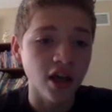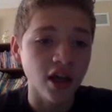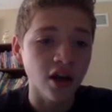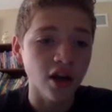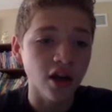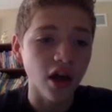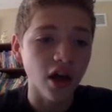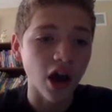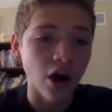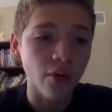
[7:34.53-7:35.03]

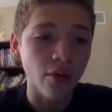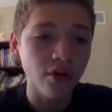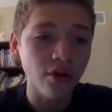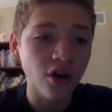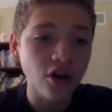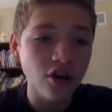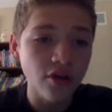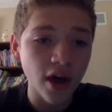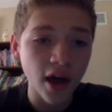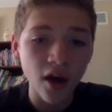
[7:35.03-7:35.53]
And how are we
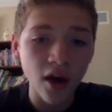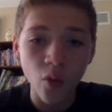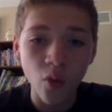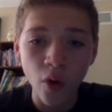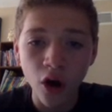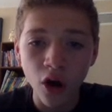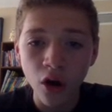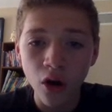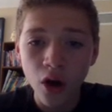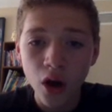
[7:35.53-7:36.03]
going to do that?
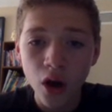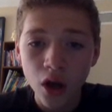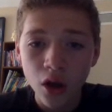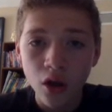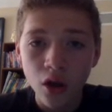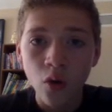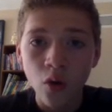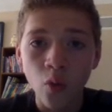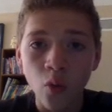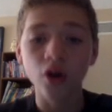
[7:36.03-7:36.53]
Well,
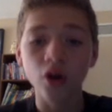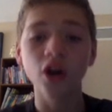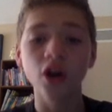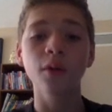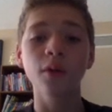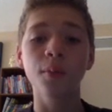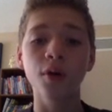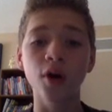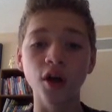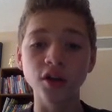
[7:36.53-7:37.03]
we're going
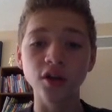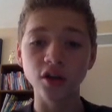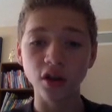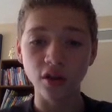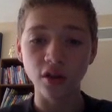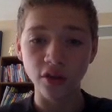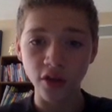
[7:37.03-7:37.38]
to put